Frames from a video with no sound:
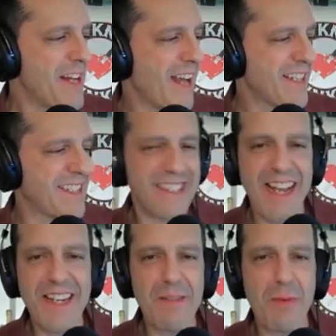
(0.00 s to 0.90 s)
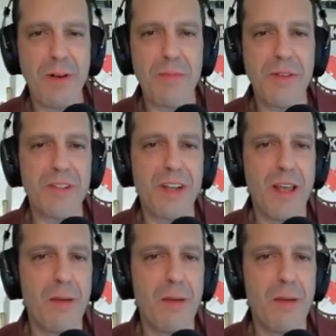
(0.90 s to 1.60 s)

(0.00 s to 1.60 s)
not its intended purpose,